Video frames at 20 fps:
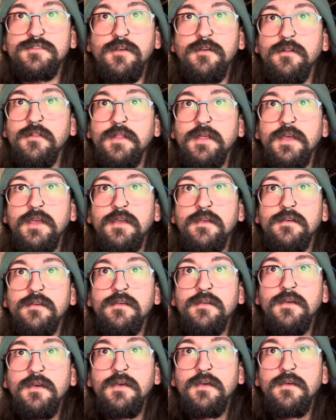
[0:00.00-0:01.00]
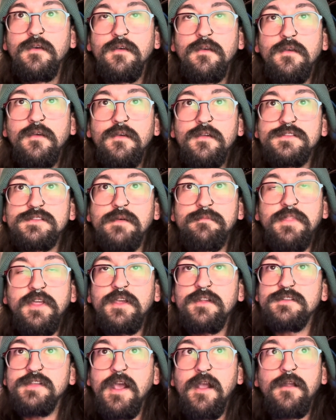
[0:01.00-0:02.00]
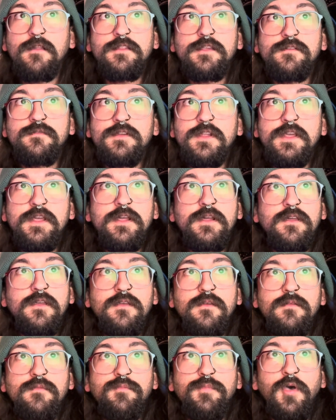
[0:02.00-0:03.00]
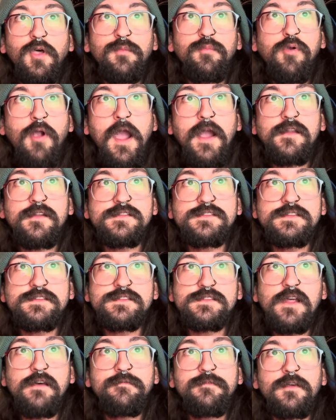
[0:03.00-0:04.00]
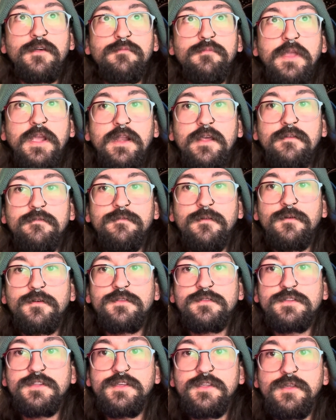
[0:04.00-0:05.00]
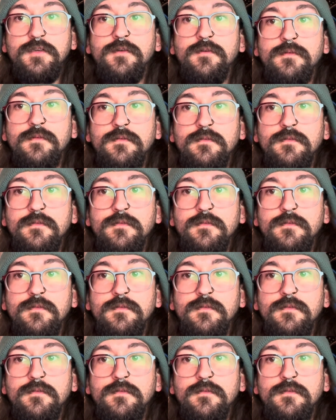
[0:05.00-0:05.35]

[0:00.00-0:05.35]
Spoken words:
journaling, something entirely unique. Build practices that feel meaningful to you.